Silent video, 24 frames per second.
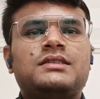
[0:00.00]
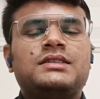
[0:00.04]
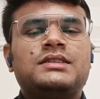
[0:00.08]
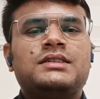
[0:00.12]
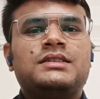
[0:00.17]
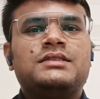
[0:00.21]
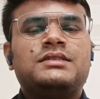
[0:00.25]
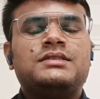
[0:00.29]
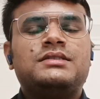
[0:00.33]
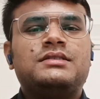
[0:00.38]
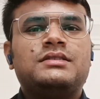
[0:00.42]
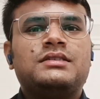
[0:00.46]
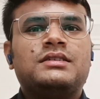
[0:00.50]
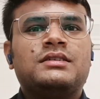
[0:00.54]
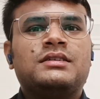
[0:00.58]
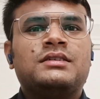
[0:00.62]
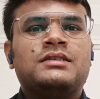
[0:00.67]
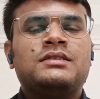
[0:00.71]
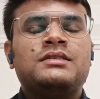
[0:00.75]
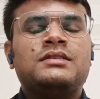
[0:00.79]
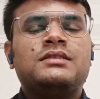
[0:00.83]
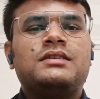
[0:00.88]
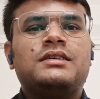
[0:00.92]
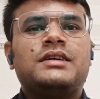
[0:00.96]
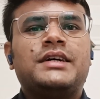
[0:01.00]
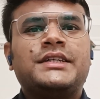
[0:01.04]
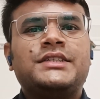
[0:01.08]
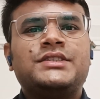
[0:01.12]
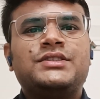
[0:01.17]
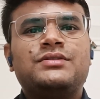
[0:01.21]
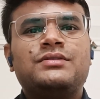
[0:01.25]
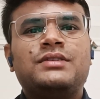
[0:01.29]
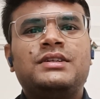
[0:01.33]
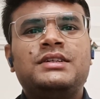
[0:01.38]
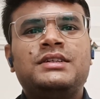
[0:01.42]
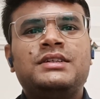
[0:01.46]
Yes,
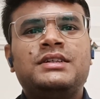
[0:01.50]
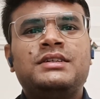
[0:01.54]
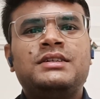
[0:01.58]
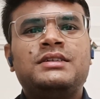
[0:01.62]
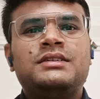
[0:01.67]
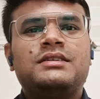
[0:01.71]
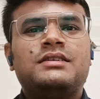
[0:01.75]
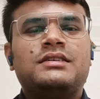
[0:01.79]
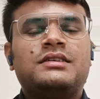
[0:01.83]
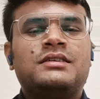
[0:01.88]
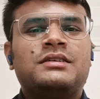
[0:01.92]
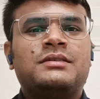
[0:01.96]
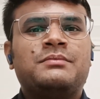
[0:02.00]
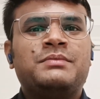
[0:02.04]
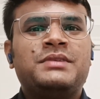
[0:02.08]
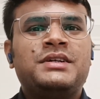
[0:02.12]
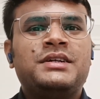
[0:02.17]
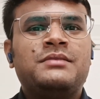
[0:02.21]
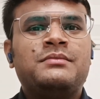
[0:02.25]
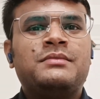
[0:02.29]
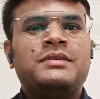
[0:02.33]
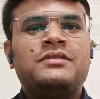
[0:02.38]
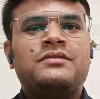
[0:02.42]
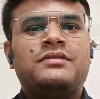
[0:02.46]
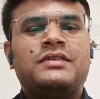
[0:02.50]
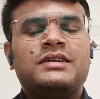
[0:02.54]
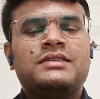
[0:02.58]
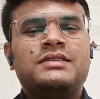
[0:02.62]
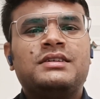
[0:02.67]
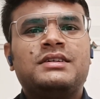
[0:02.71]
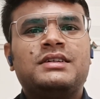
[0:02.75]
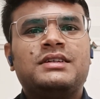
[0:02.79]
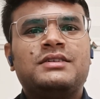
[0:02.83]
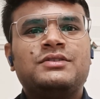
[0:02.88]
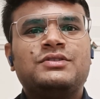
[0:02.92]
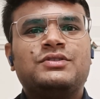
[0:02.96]
actually me and my
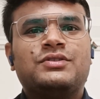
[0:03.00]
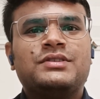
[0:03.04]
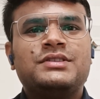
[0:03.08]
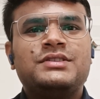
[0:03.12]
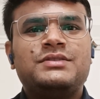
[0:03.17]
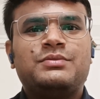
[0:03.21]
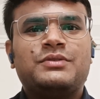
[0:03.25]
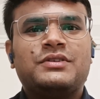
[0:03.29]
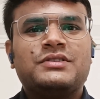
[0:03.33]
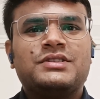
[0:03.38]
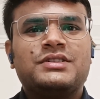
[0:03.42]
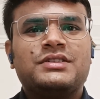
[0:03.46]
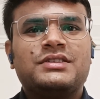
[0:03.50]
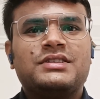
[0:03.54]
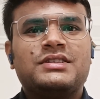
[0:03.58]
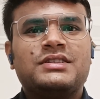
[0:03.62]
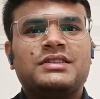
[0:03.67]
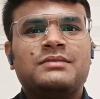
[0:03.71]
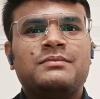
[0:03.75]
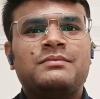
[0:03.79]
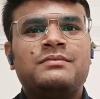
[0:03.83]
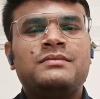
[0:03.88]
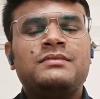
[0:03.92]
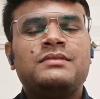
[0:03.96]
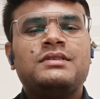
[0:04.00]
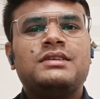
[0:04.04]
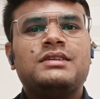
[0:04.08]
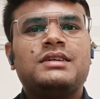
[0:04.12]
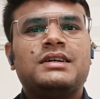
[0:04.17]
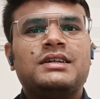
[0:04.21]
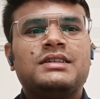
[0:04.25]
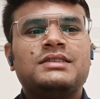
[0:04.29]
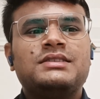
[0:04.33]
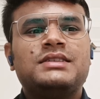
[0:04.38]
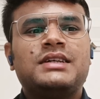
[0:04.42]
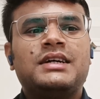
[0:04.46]
father have a joint sponsorship
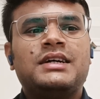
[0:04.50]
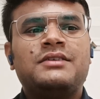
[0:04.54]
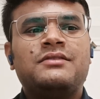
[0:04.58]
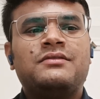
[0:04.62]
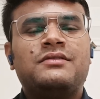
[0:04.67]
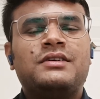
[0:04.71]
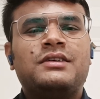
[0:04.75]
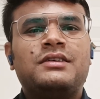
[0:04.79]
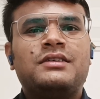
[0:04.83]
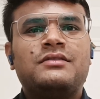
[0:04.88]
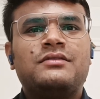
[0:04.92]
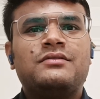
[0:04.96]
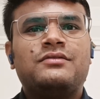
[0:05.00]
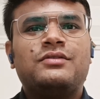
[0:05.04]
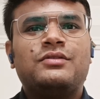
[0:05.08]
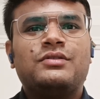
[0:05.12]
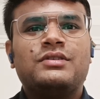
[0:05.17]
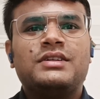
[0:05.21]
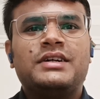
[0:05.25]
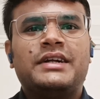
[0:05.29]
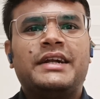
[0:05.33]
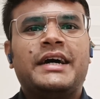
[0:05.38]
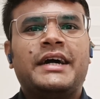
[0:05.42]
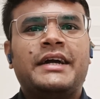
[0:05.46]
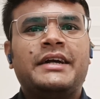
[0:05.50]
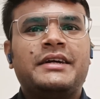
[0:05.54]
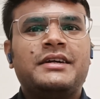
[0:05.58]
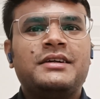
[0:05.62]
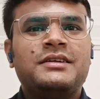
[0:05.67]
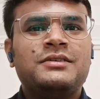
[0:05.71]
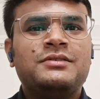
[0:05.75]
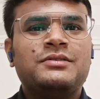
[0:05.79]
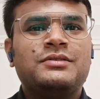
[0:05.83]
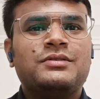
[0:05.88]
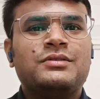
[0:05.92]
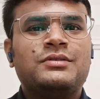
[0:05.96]
as I work for the
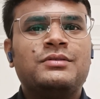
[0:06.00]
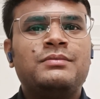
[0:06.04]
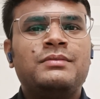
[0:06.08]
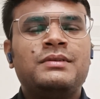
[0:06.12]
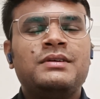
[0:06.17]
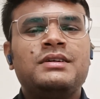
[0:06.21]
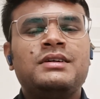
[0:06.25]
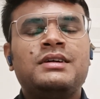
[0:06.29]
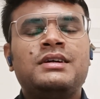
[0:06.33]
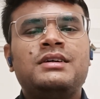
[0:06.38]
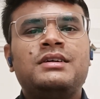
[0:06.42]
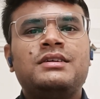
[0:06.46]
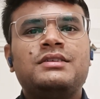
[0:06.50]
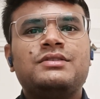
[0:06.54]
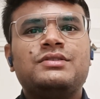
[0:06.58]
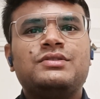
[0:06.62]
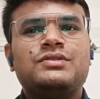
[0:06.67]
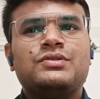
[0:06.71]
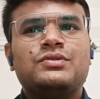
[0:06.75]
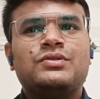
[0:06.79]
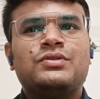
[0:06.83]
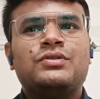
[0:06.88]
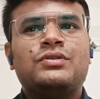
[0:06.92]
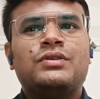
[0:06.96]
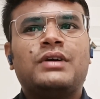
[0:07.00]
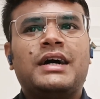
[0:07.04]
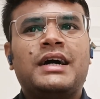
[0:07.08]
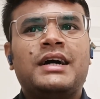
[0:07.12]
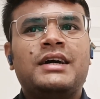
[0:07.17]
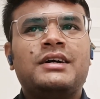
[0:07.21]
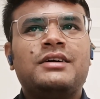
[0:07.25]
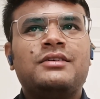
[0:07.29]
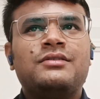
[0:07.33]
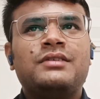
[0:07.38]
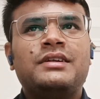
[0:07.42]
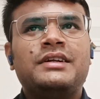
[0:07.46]
Daikin group. So
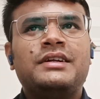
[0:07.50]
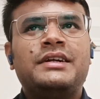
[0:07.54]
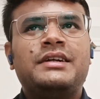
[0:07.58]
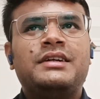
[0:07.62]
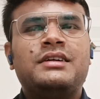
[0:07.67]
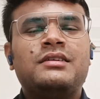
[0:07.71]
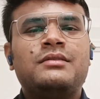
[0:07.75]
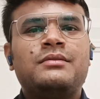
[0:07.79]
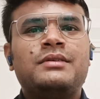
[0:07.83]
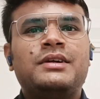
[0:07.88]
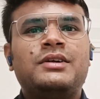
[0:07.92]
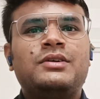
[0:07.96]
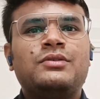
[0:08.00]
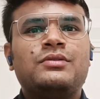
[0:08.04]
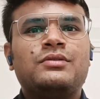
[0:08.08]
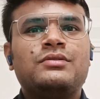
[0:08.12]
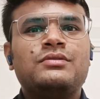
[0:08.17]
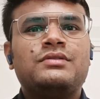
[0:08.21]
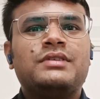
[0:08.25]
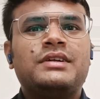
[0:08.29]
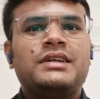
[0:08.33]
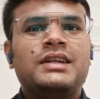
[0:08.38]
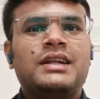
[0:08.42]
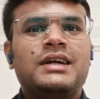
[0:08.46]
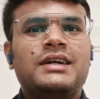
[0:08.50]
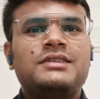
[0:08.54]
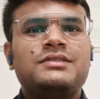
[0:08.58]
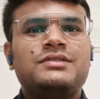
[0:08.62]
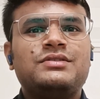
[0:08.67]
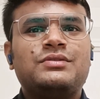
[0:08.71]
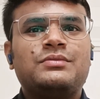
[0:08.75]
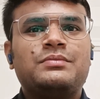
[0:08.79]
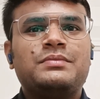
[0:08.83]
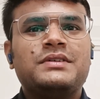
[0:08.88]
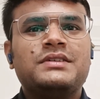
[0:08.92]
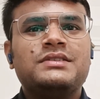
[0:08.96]
I have little bit 2 to 3 lakh
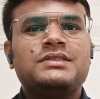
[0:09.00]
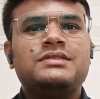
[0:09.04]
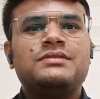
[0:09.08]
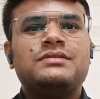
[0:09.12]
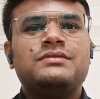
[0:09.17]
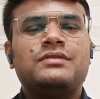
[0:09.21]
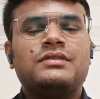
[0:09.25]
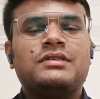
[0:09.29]
rupees